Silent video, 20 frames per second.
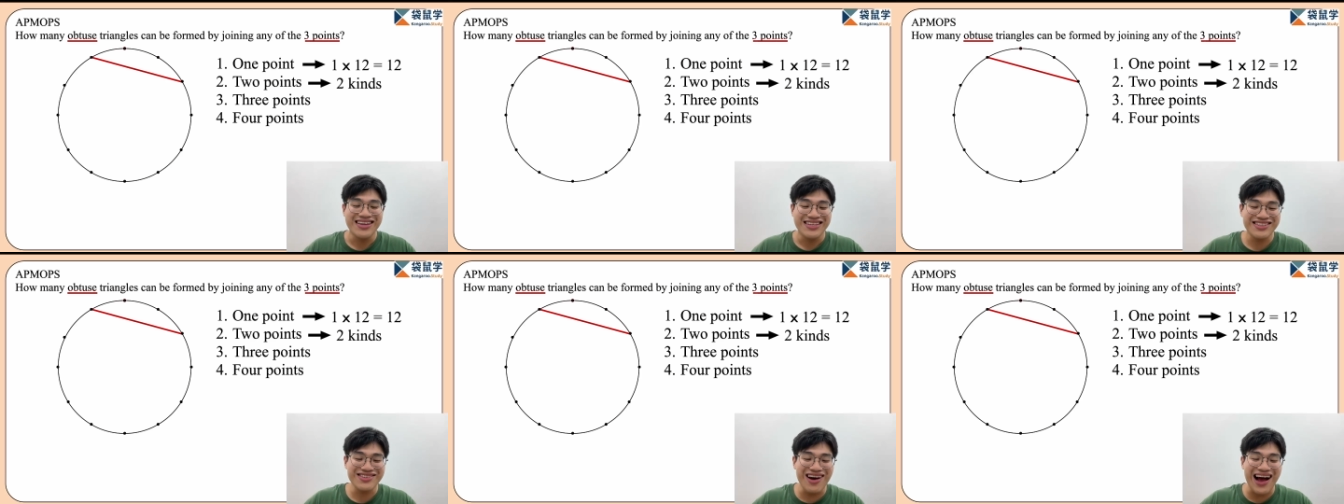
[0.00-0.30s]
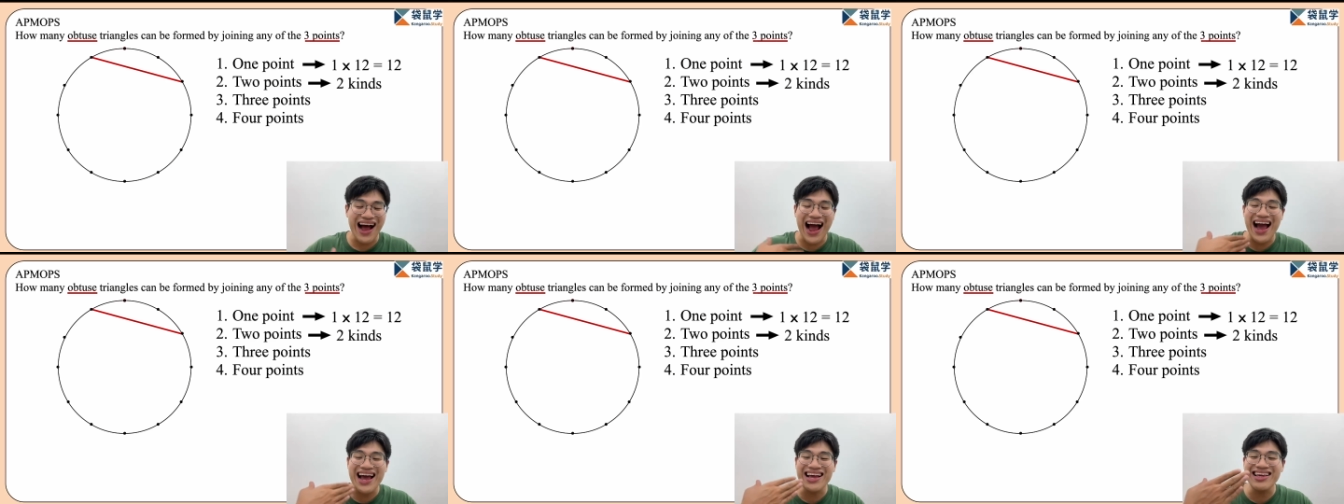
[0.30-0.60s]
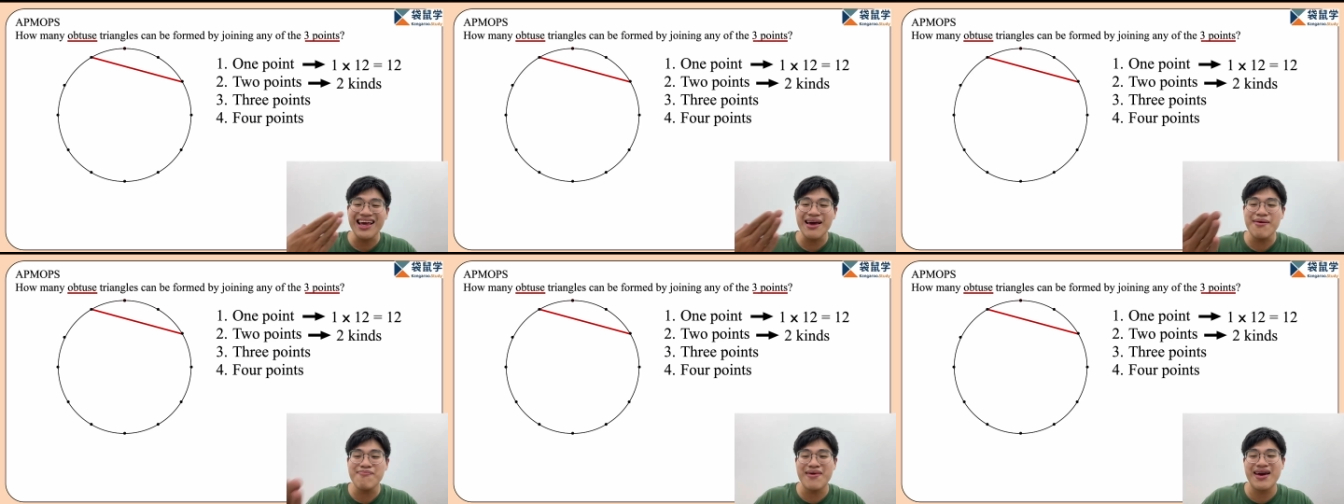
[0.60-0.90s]
So I
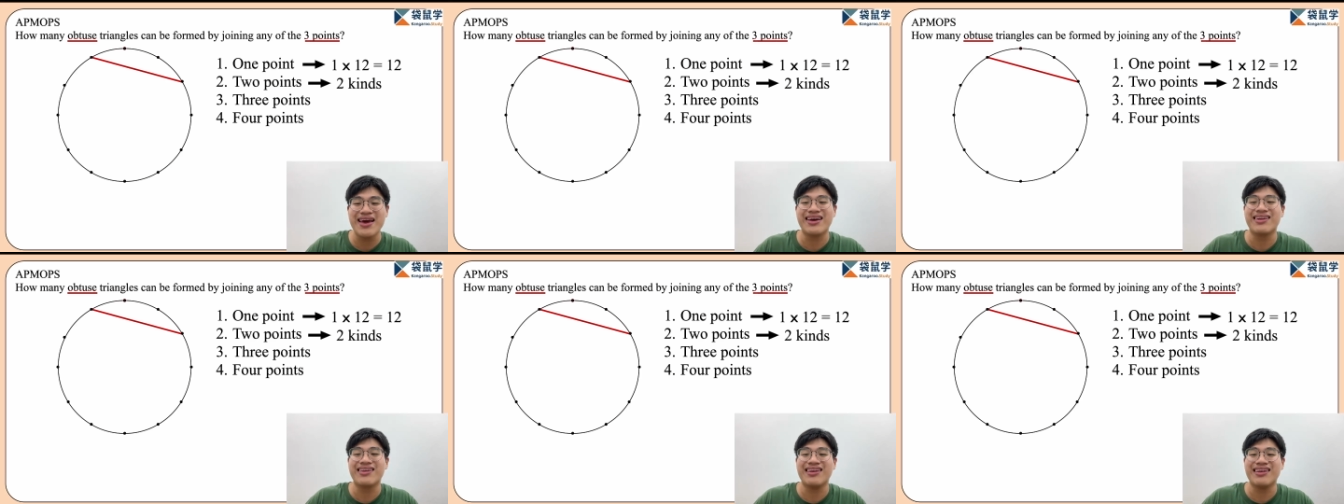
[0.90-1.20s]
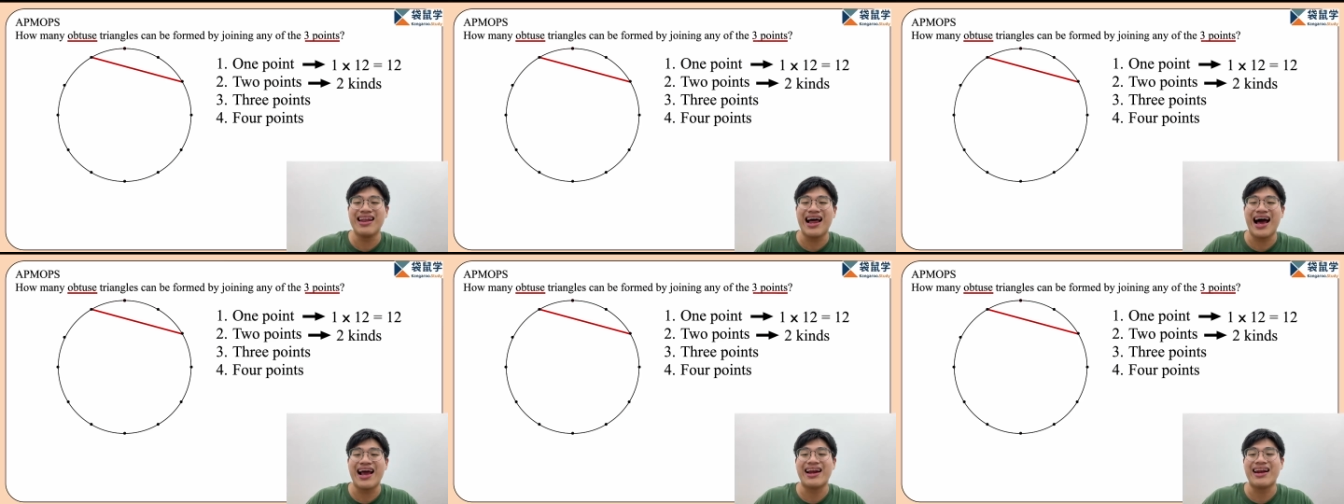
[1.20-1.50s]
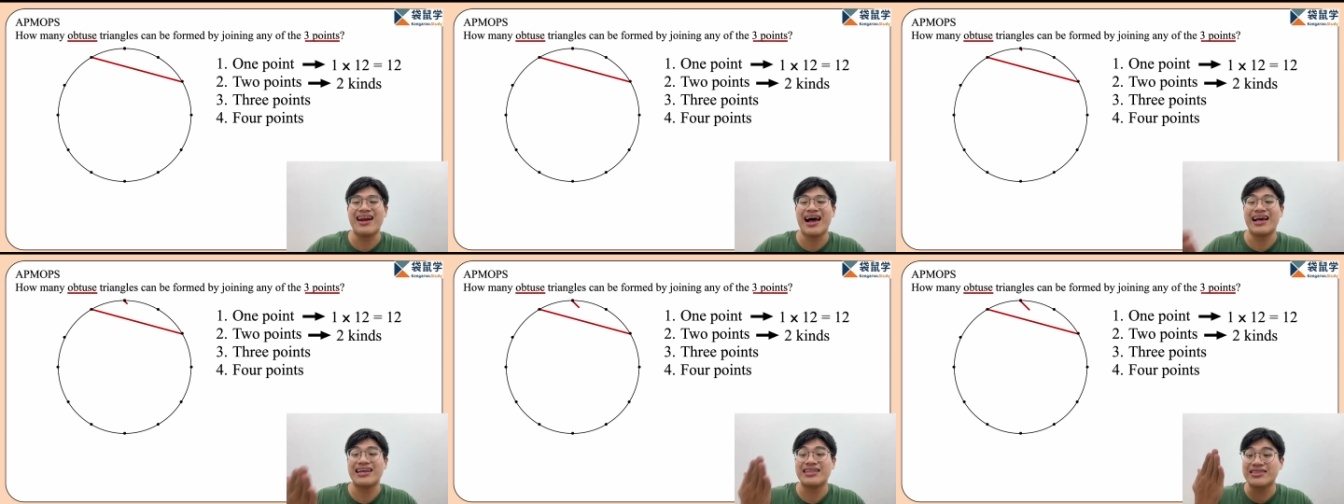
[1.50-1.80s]
can make a line
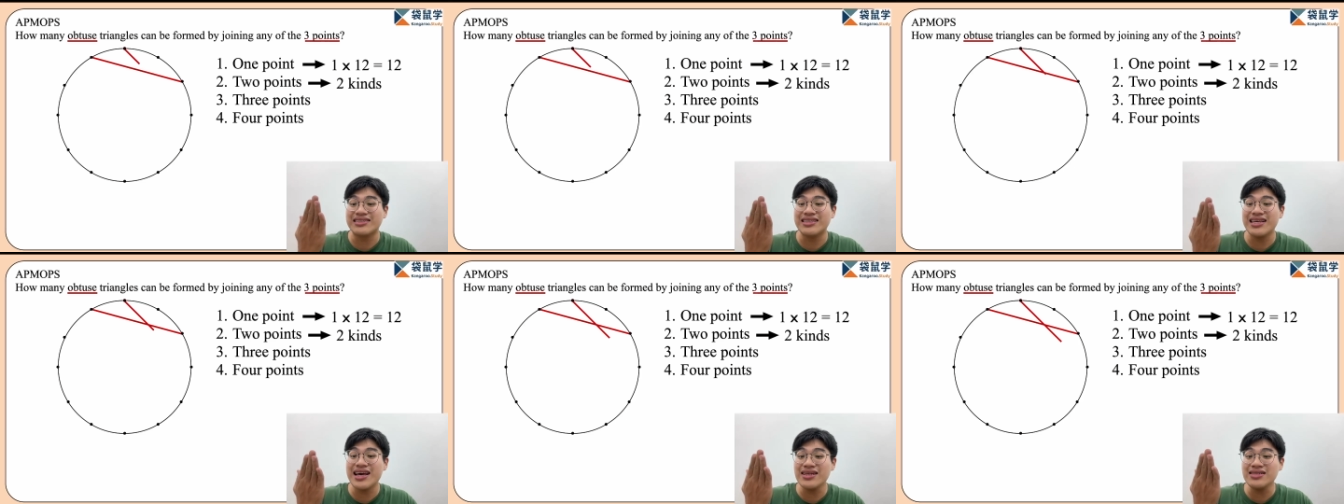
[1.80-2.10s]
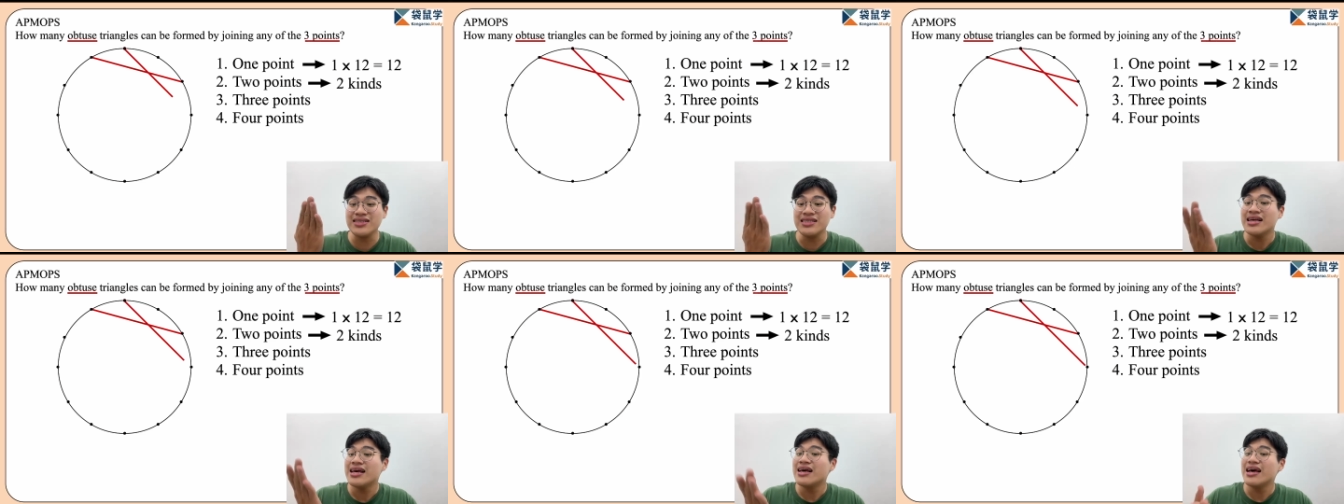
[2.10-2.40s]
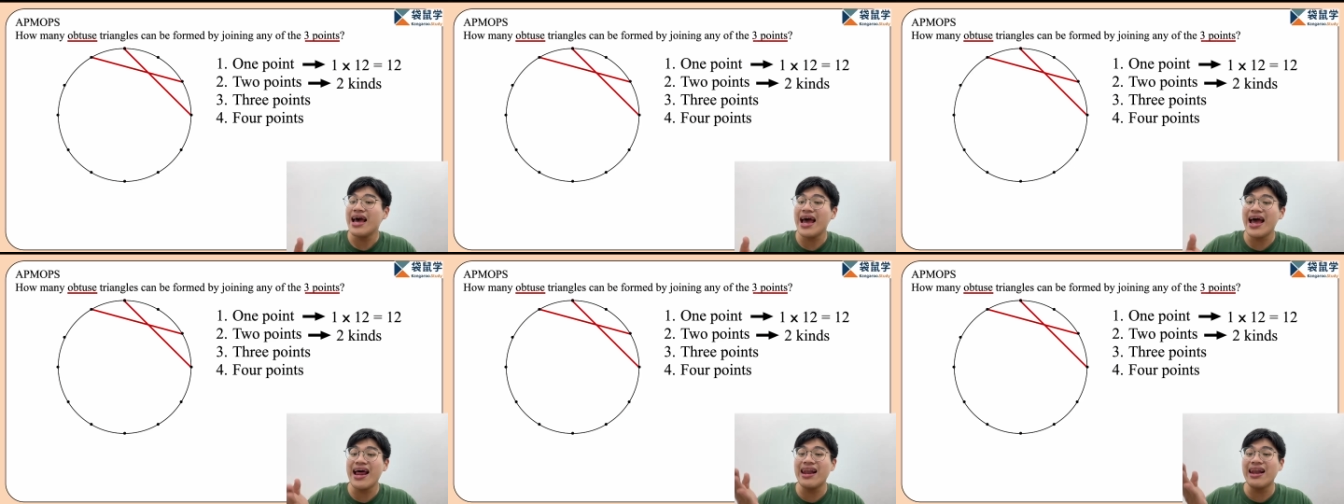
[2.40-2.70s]
like this
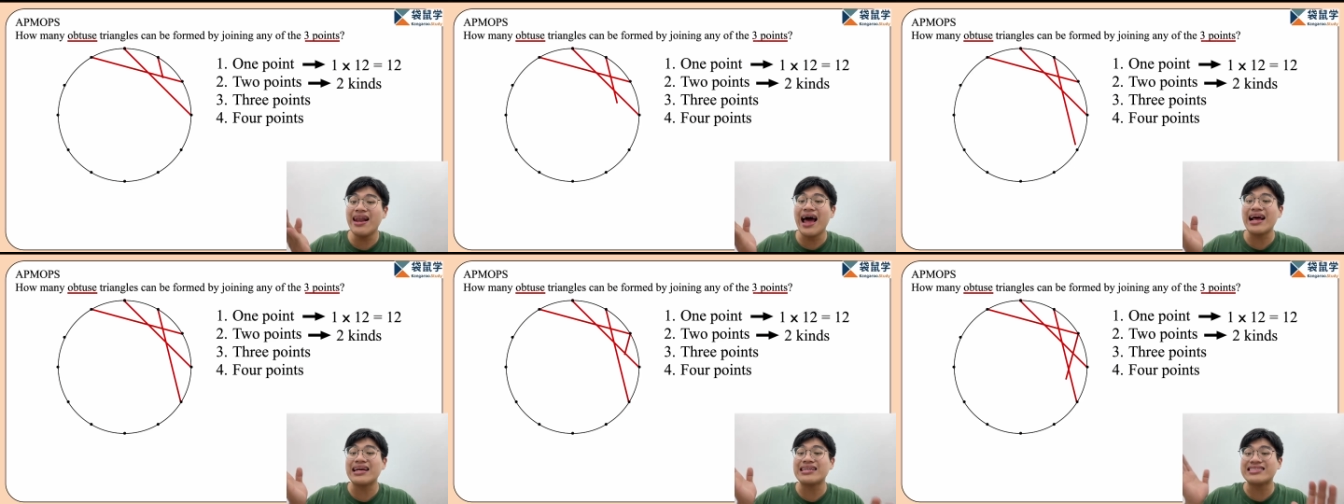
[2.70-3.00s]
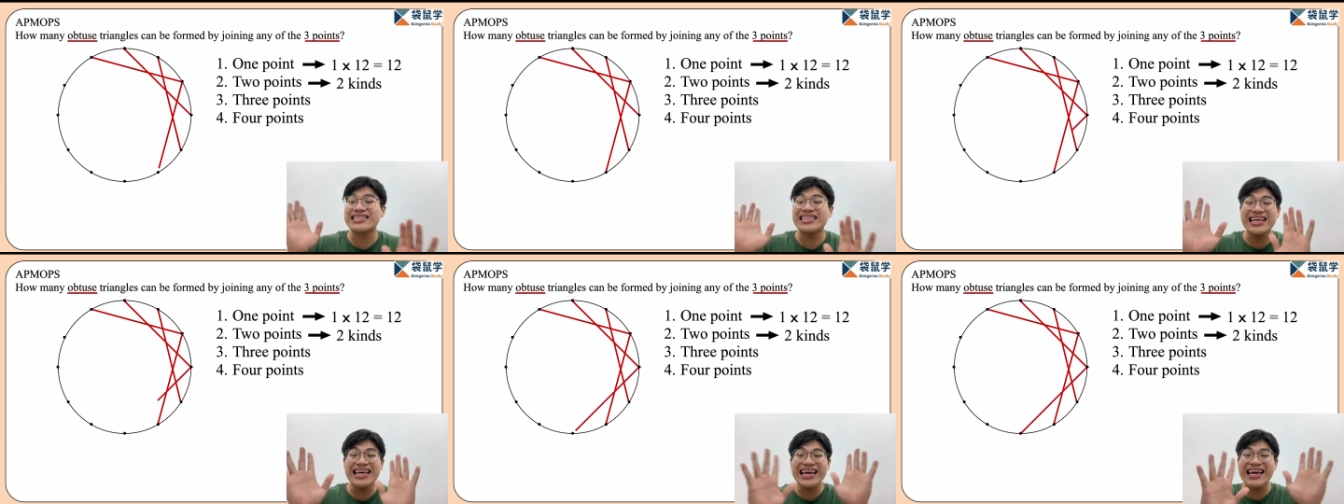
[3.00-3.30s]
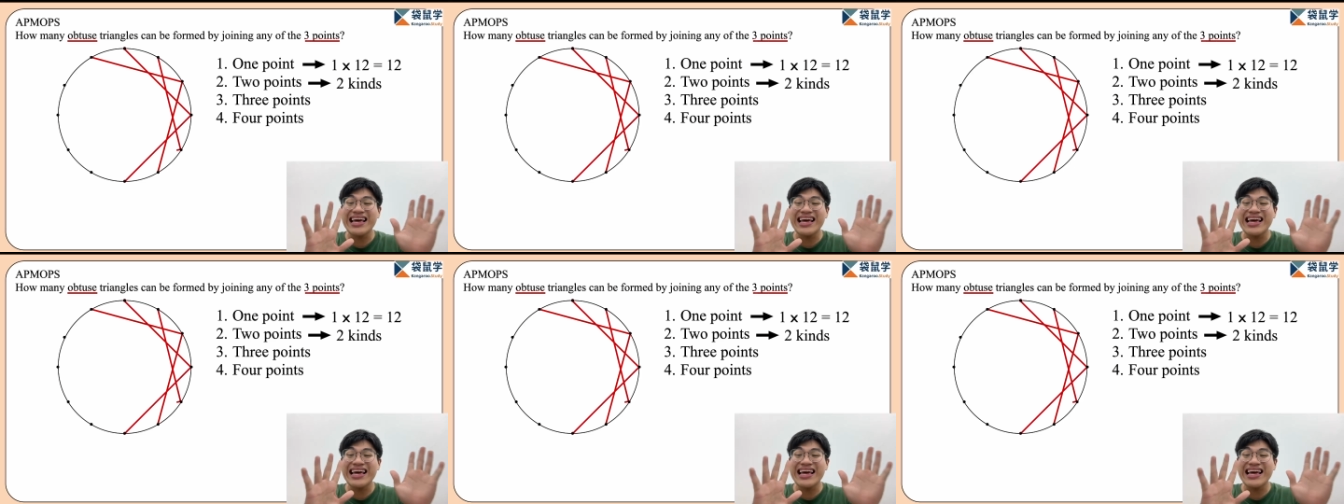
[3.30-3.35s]
and like this.